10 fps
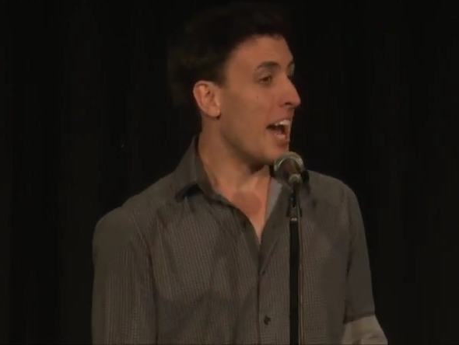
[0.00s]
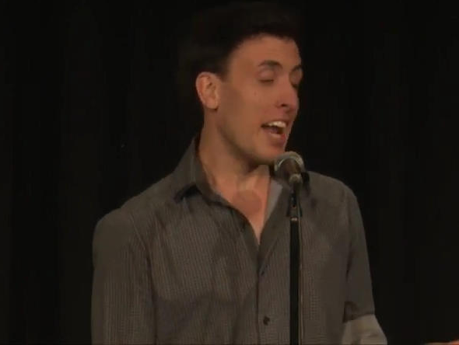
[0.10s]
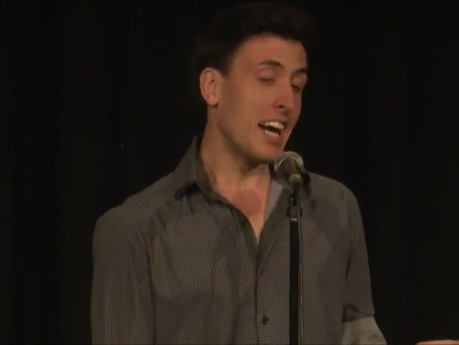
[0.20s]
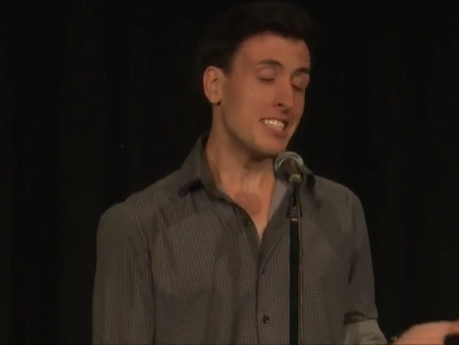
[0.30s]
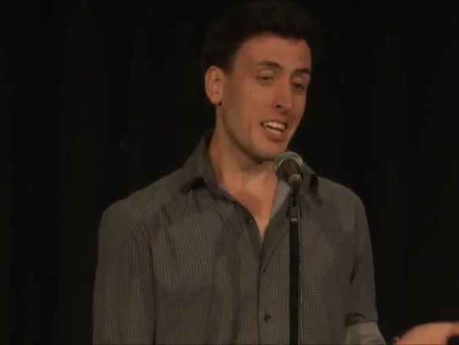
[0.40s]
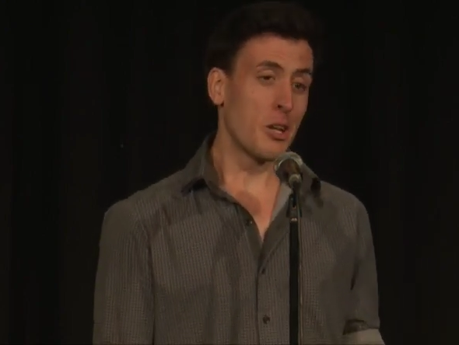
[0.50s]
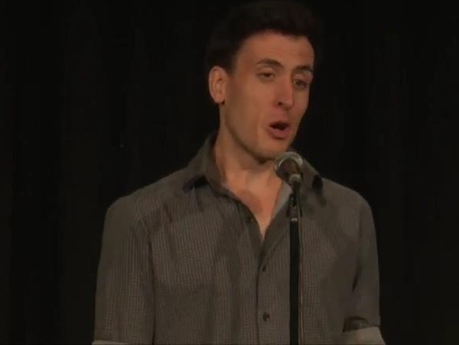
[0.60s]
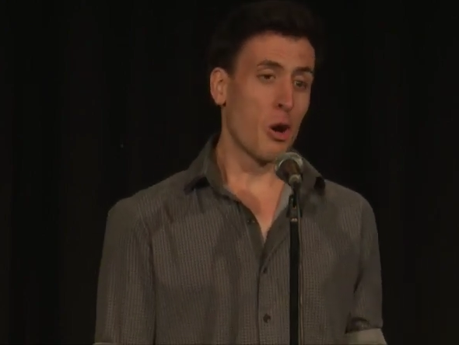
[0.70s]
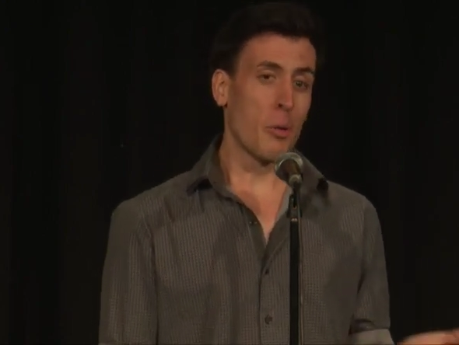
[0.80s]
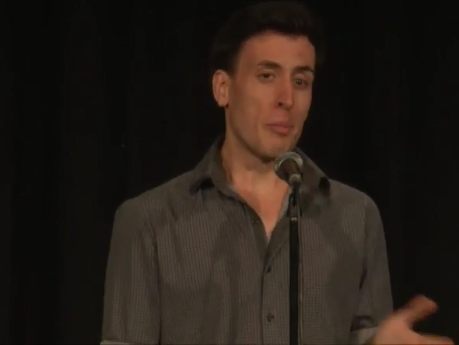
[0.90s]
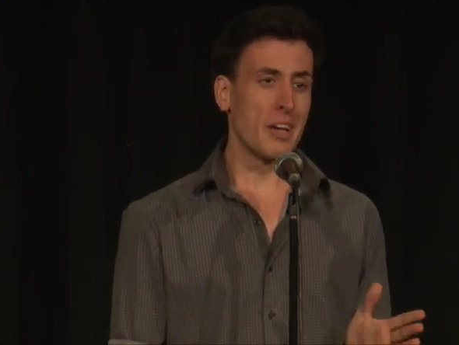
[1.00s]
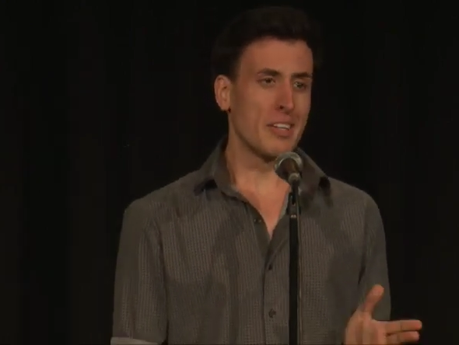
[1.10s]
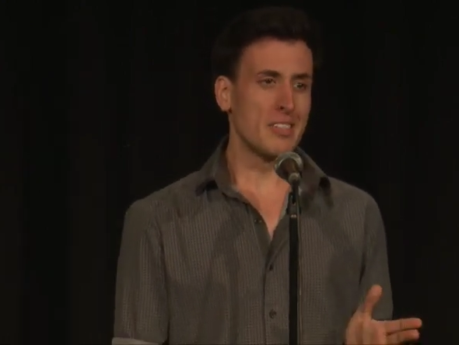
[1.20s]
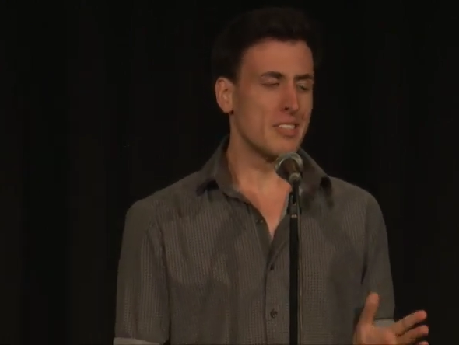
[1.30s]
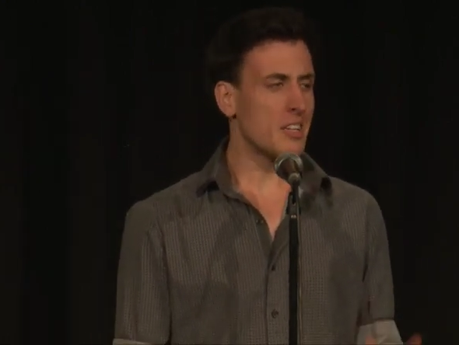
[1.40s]
And I said no, but
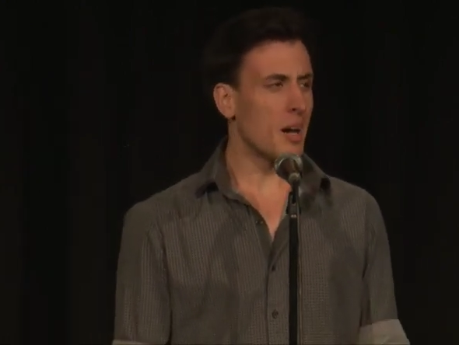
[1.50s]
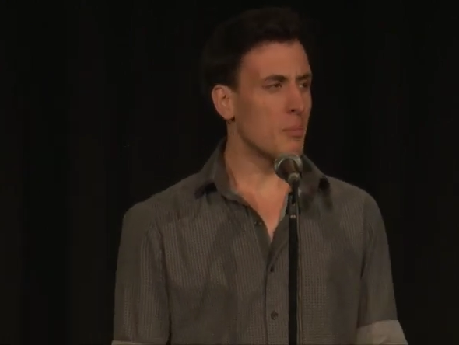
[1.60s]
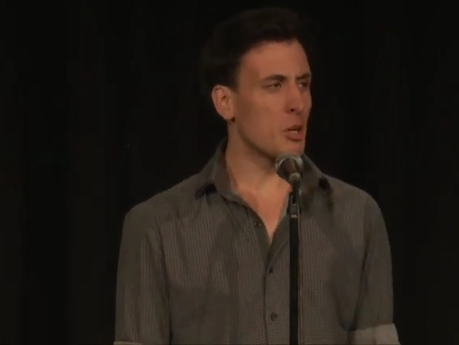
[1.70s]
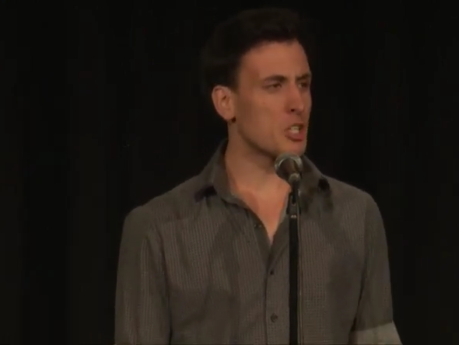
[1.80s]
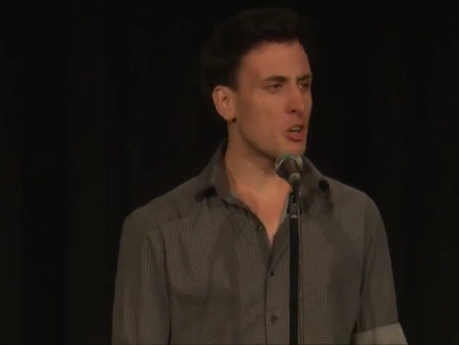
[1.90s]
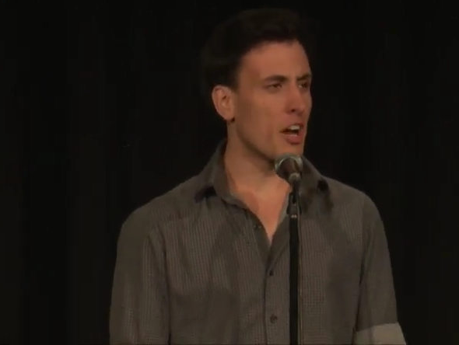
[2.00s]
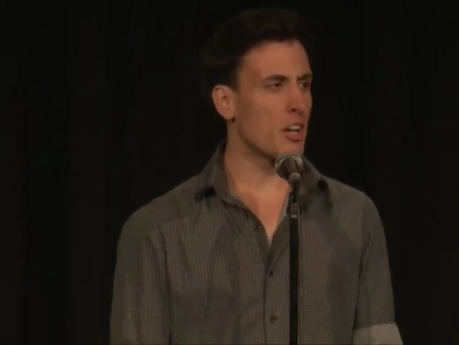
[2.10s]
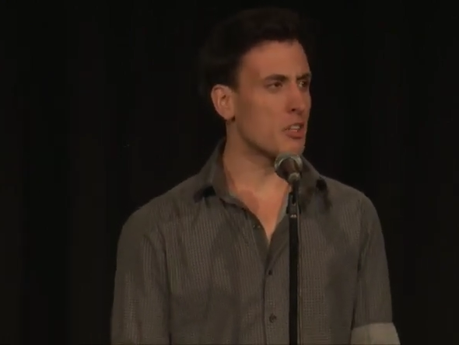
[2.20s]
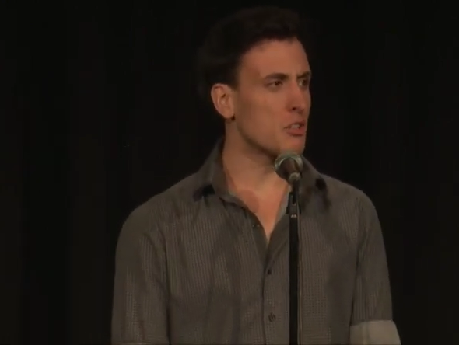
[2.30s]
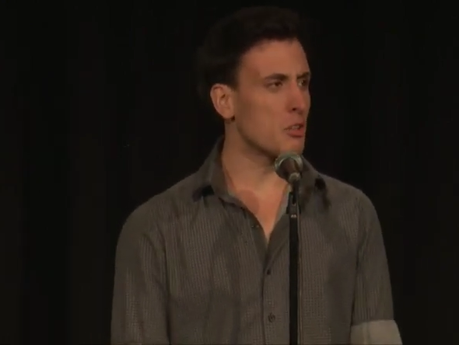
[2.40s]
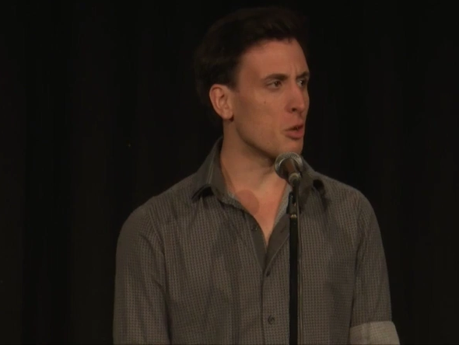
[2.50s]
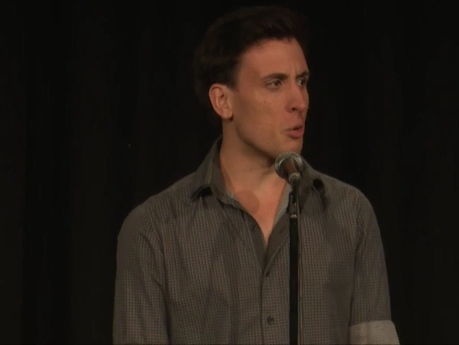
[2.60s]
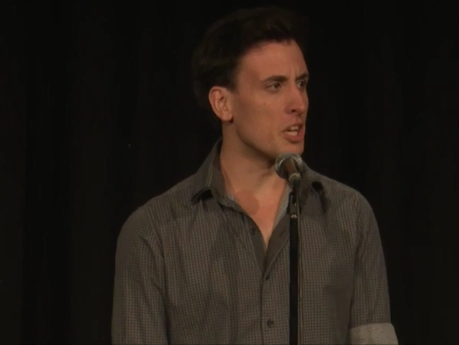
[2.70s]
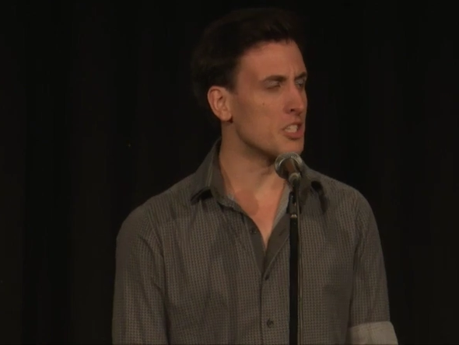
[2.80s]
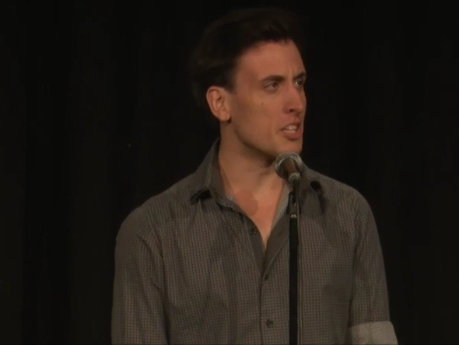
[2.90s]
I'm not sure I understood the
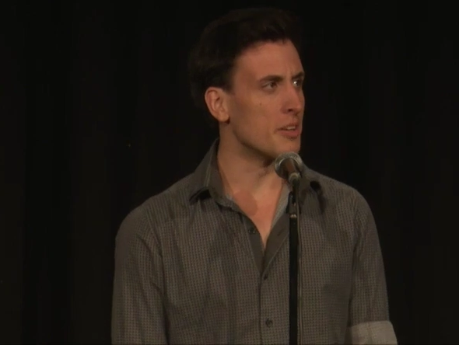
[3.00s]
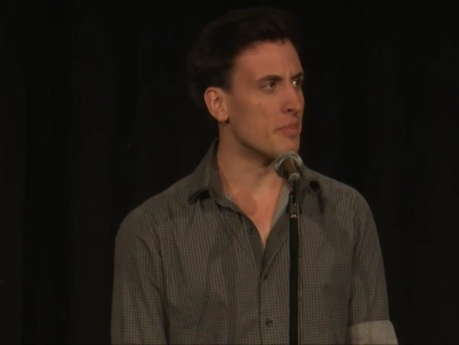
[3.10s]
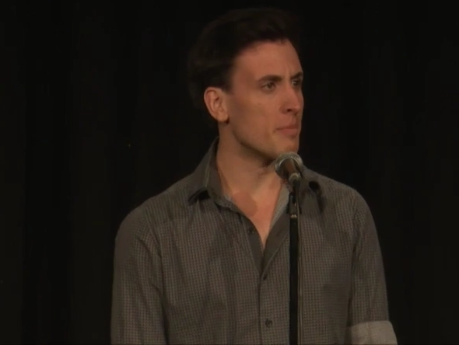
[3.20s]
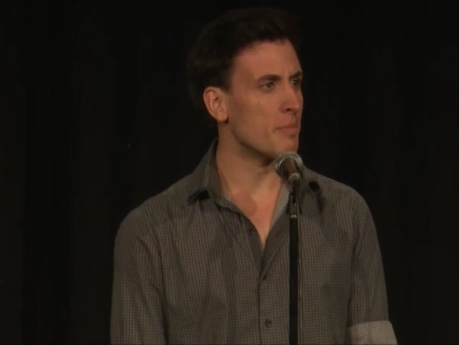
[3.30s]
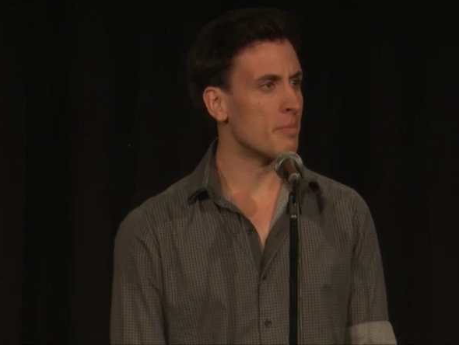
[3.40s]
question.